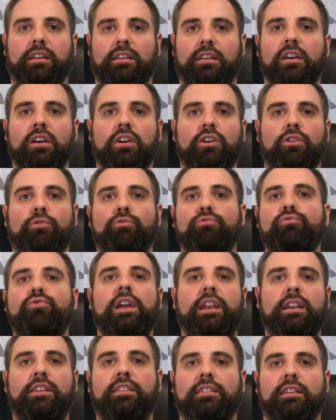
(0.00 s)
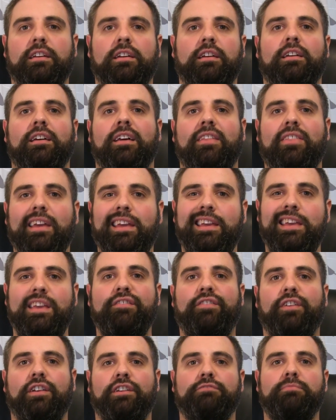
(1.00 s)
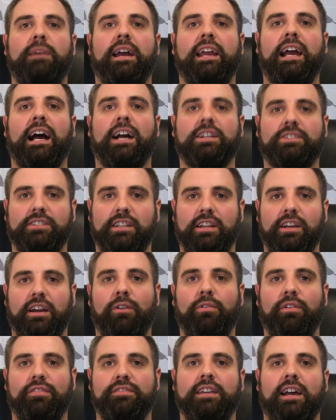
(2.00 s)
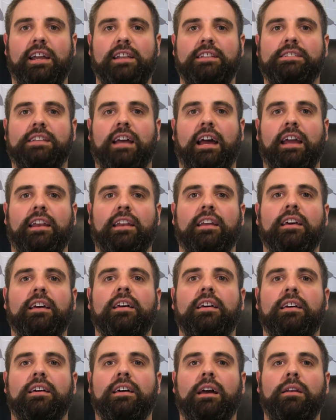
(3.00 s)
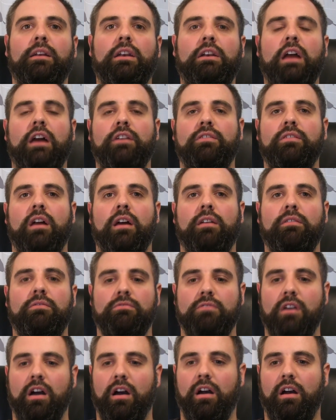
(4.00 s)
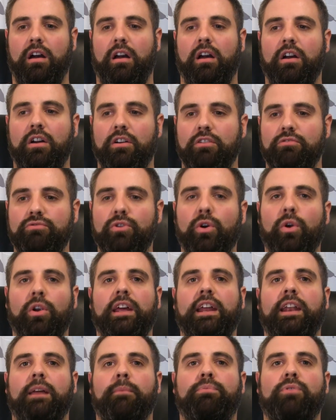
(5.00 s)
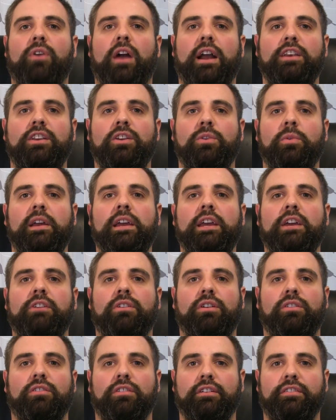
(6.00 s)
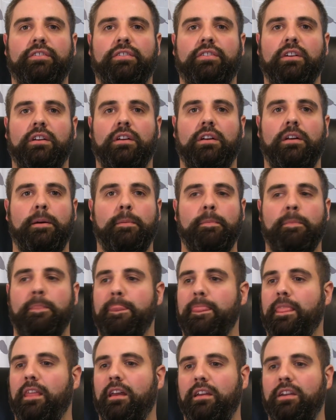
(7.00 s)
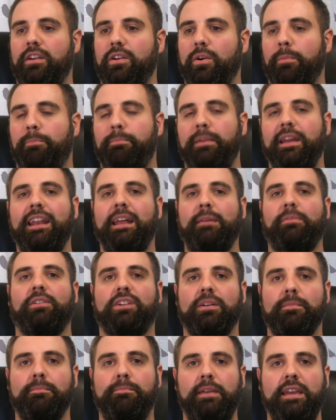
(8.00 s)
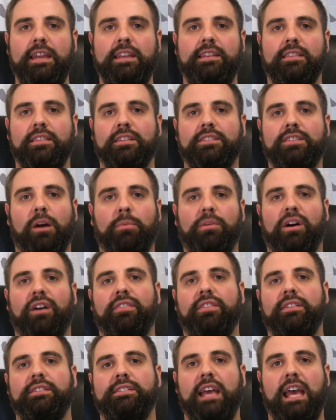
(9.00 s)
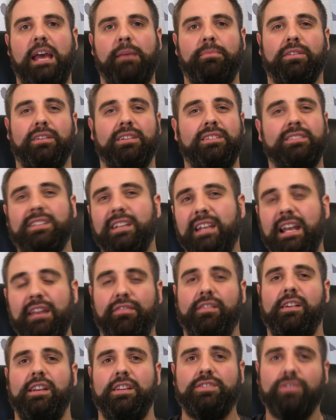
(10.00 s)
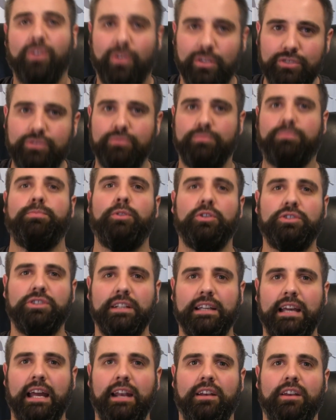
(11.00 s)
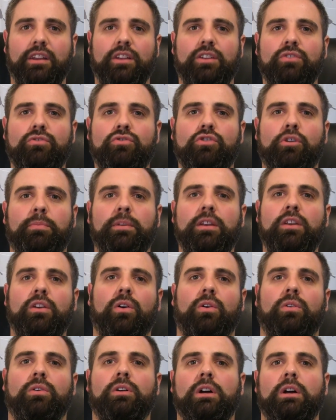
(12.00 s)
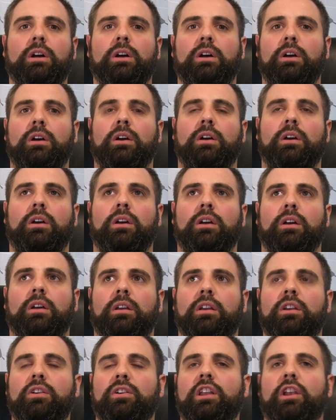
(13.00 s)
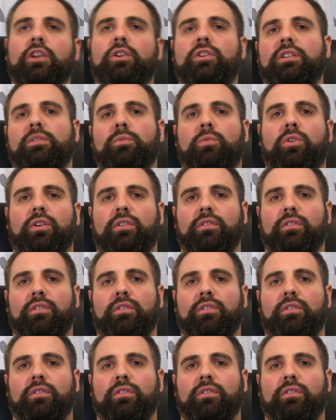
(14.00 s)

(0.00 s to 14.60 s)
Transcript: could rid the evil of Mike Ashley out of Tyneside and roll in a brand new era of you know, being able to compete in the top half of the table, and significantly so, and pushing to get into Europe. You know, you look at